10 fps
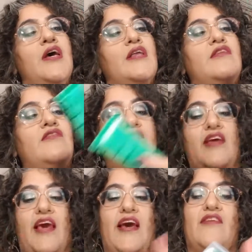This
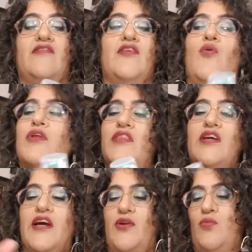has, the only thing
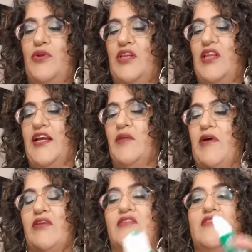I don't really like
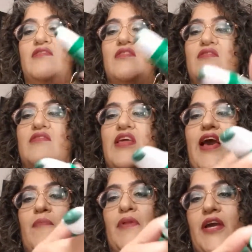about this is the
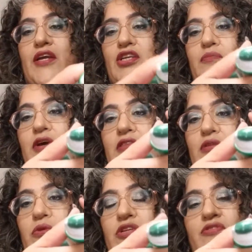application method,
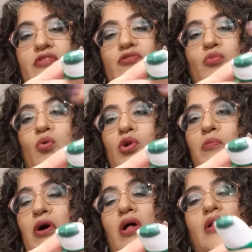which is this roller
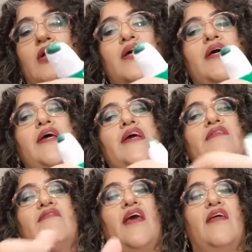ball.
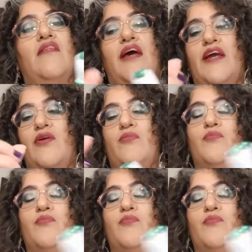It's a light